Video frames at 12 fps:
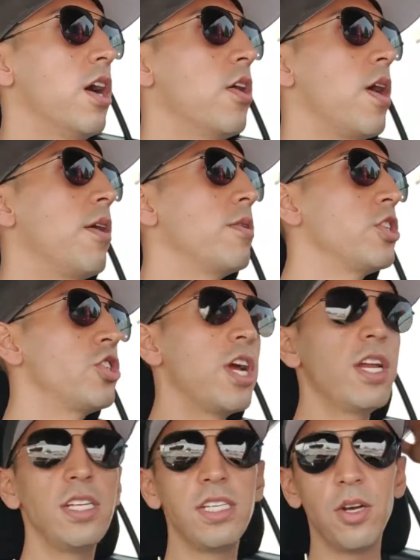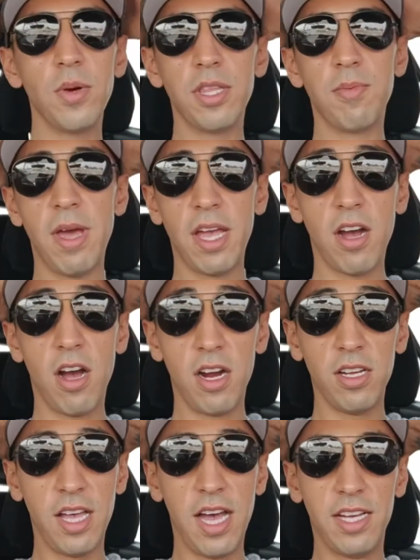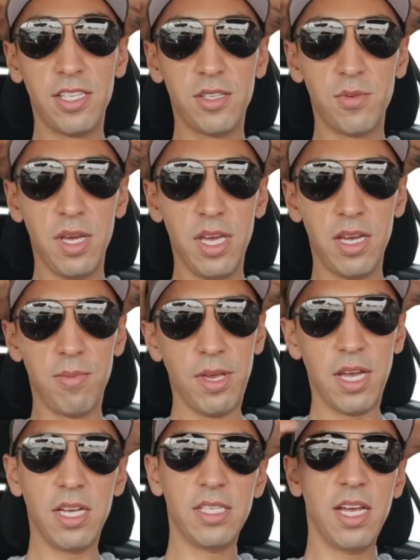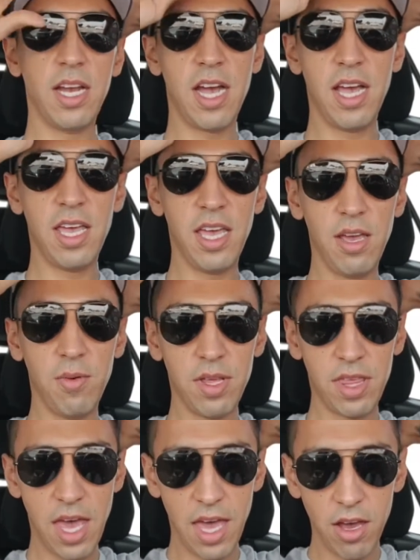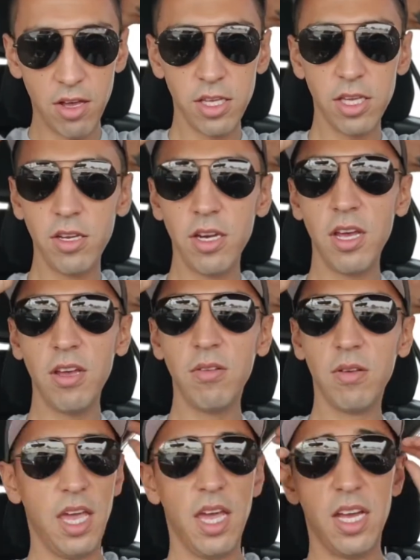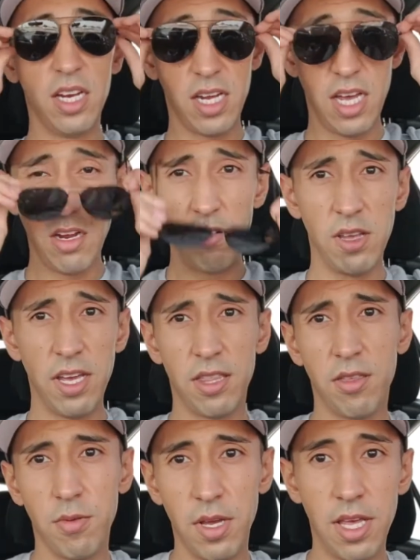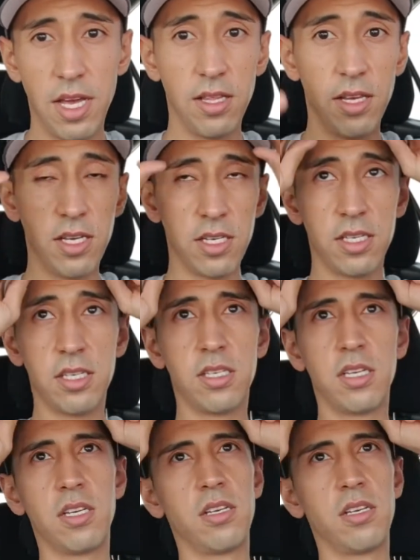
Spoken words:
Oh, I was trying to deal with my car last week because I got hit with hail, and I don't like the way that looks.